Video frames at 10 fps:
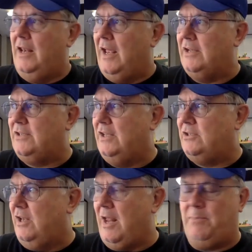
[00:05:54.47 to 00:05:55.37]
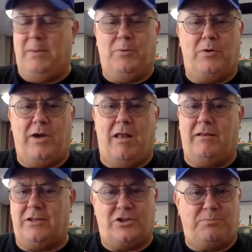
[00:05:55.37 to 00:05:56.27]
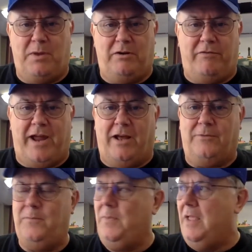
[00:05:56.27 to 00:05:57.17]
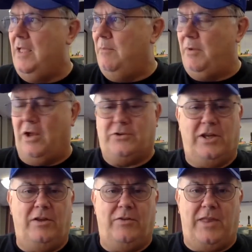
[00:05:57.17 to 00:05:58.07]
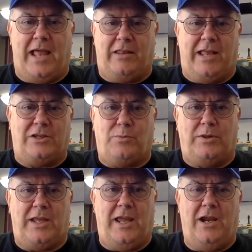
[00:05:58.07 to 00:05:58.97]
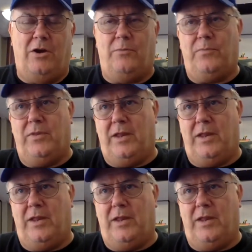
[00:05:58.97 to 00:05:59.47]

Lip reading: Like I said, a lot of people call it the spitter valve because that's what they hear.